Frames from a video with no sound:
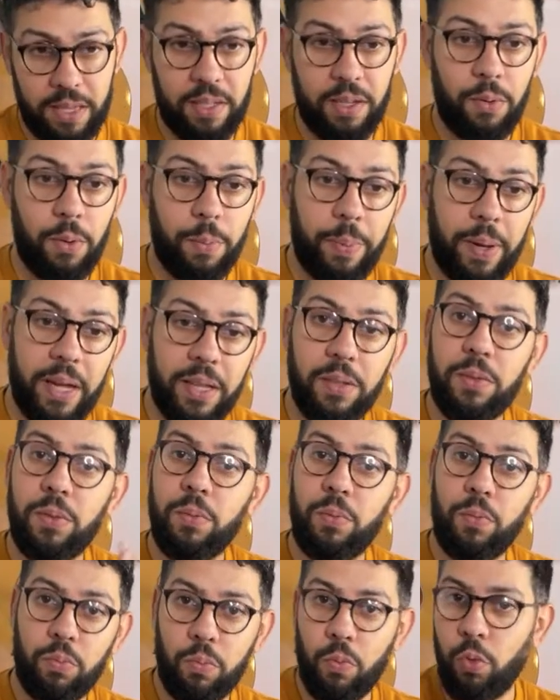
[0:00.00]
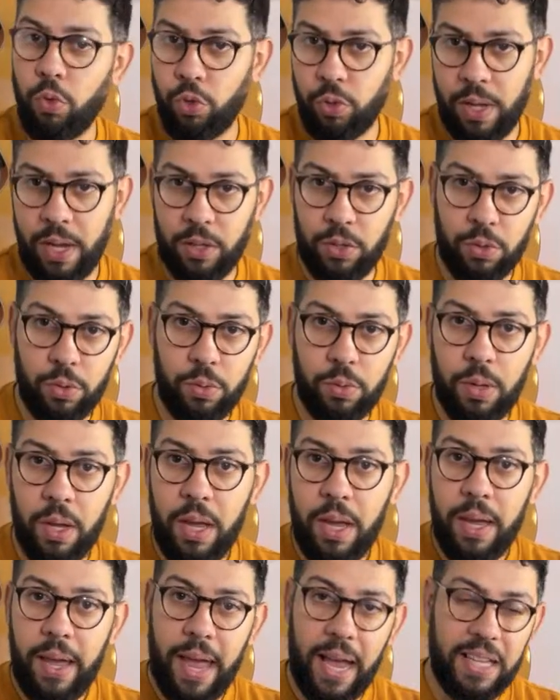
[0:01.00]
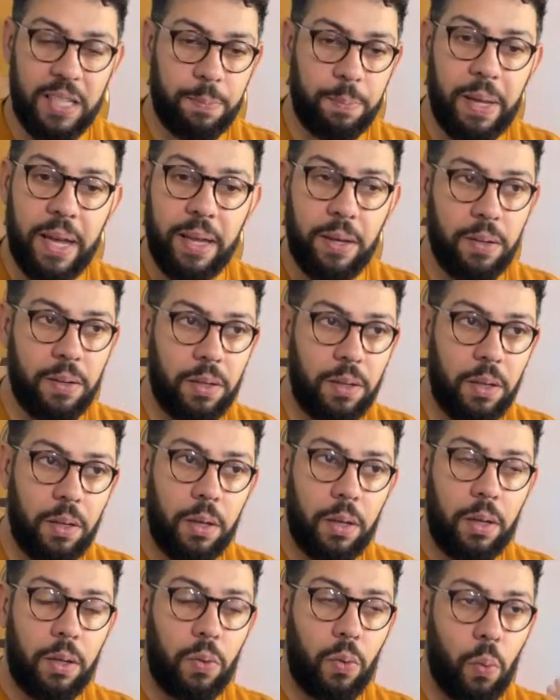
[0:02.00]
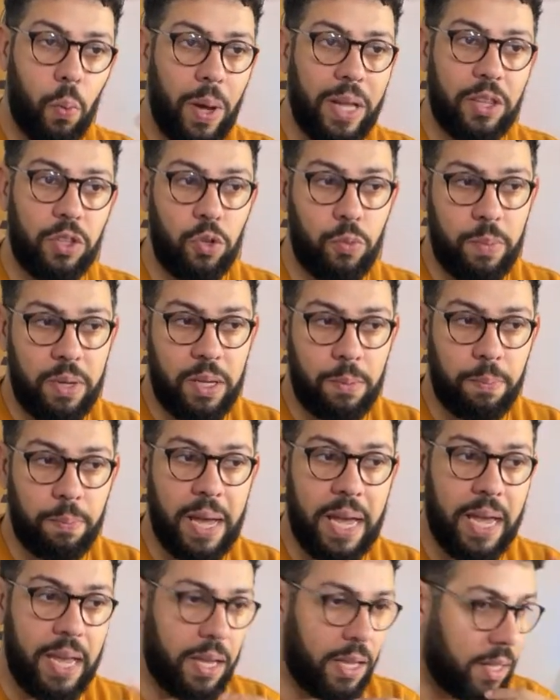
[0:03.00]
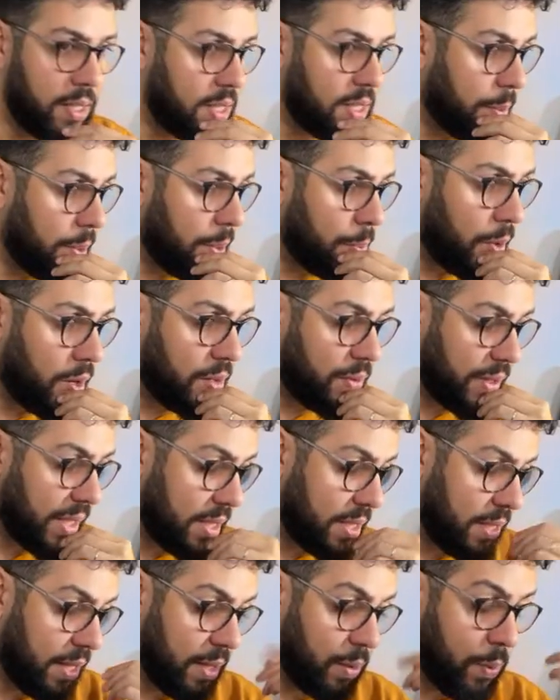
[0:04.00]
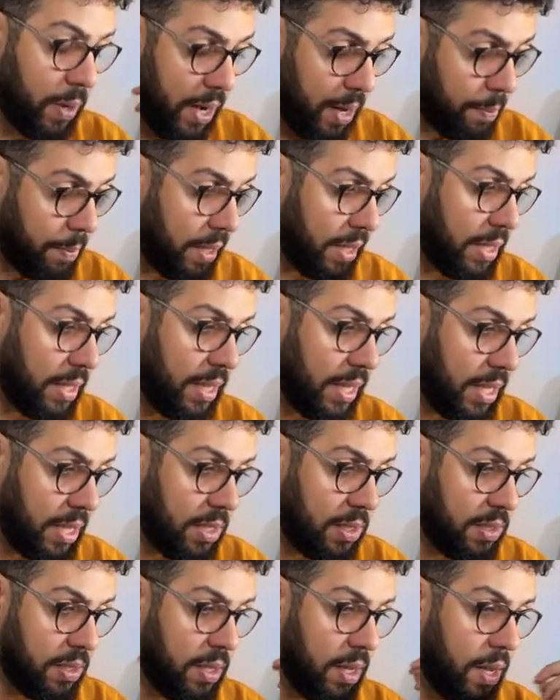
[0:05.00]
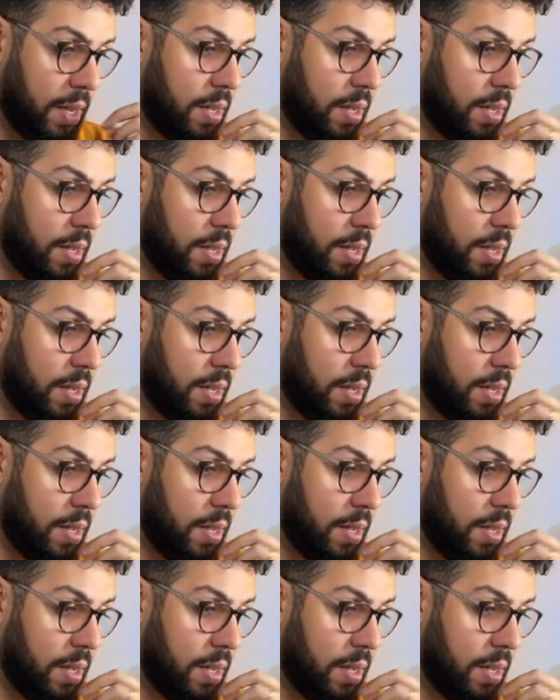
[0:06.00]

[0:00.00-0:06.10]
And he replied, would you like to explain what do you mean by it's a bit more advanced? And what I mean is